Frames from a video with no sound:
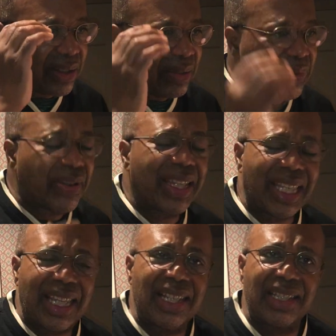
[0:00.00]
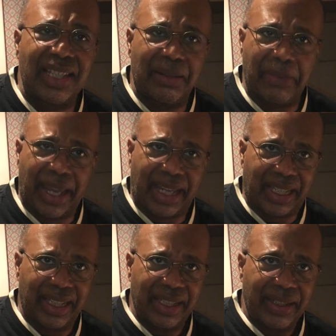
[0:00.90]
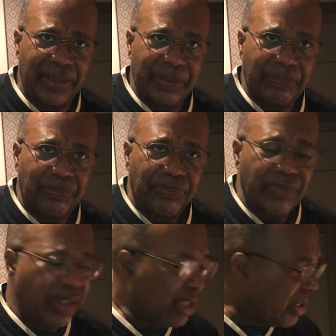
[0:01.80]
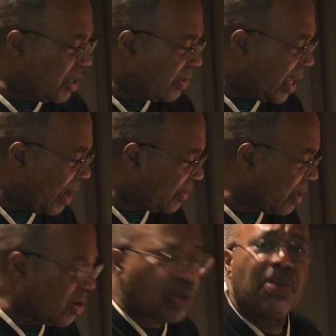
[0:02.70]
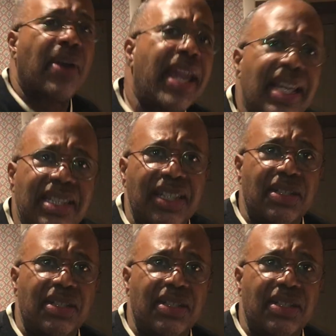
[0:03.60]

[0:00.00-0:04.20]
very easy to make. You know, you don't have to go crazy